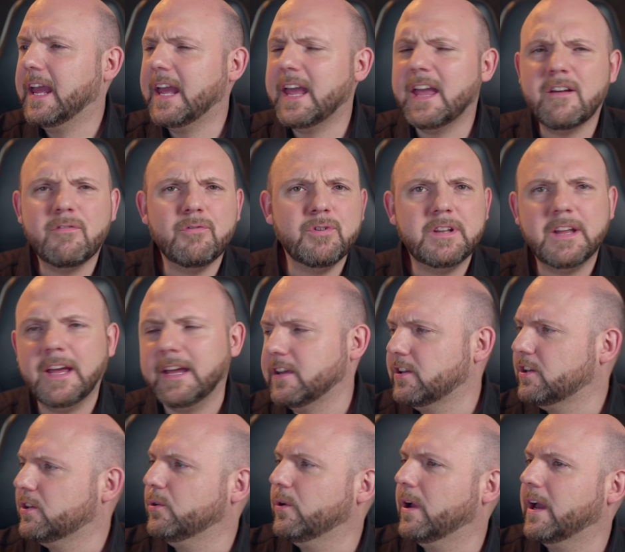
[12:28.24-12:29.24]
Every day
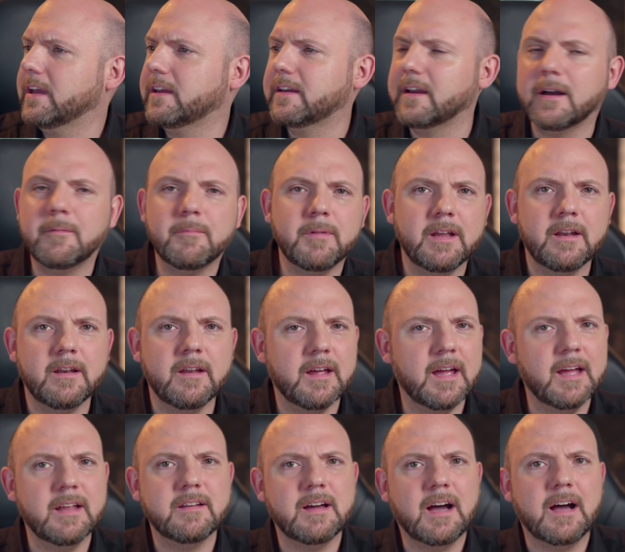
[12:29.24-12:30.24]
QA come in
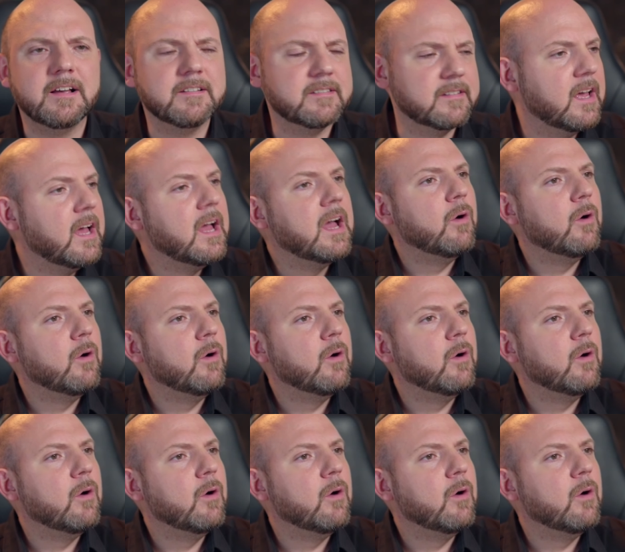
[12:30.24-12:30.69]
and ask,